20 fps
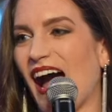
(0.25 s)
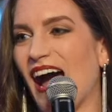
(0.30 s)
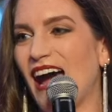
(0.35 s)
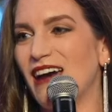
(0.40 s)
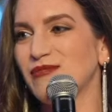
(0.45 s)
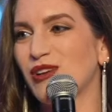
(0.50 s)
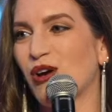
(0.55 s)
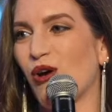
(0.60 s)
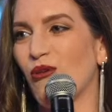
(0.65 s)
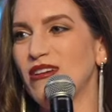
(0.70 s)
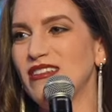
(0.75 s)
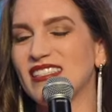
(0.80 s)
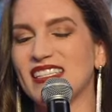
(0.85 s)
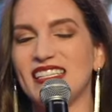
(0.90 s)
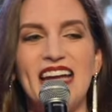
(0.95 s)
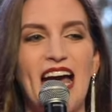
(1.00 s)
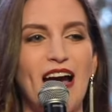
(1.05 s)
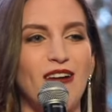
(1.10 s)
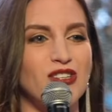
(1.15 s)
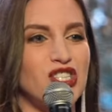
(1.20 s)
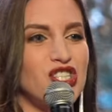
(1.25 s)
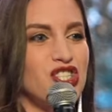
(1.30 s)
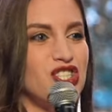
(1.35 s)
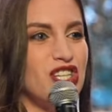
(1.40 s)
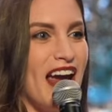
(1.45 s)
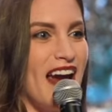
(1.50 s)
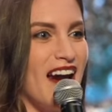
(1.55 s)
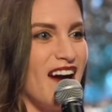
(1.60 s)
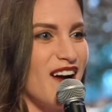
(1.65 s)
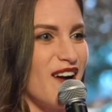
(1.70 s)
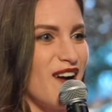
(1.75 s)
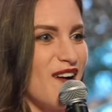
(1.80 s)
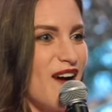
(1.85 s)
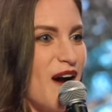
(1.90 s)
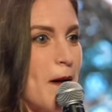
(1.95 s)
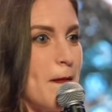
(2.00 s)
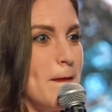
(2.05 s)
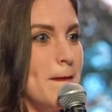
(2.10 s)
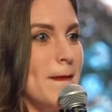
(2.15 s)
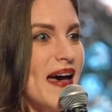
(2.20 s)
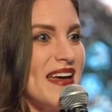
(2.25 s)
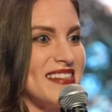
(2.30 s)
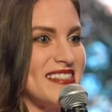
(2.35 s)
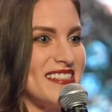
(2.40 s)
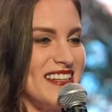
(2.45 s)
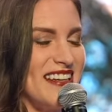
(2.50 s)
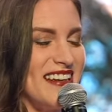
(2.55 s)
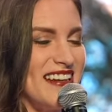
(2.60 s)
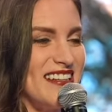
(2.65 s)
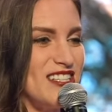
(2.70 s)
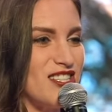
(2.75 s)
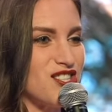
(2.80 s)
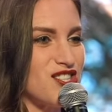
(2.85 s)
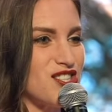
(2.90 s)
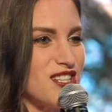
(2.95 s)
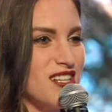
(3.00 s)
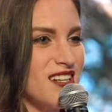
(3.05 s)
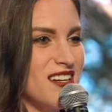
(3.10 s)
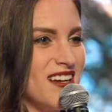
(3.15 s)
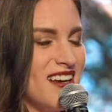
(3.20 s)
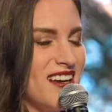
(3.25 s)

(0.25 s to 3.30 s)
I'm going to now share a message